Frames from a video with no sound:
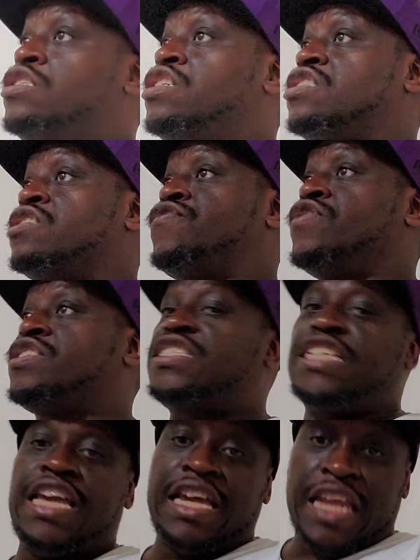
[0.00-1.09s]
this is for
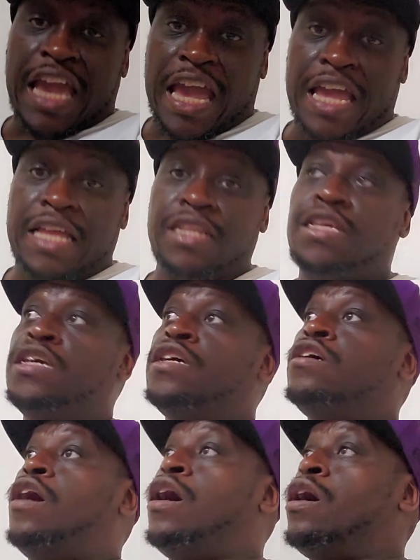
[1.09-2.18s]
CNN,
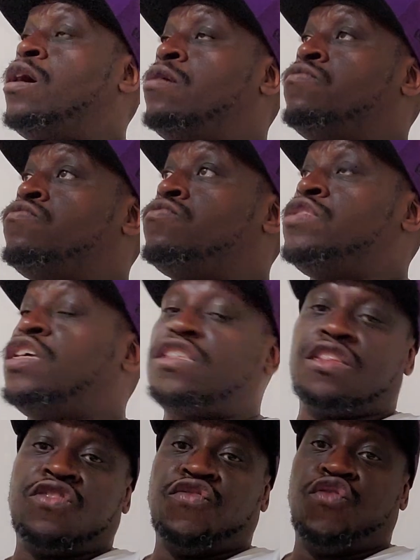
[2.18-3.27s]

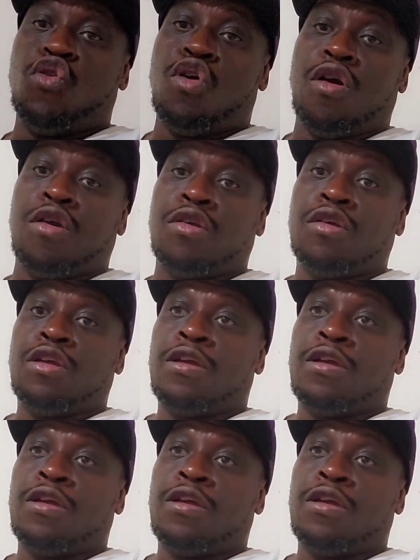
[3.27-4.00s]
this is for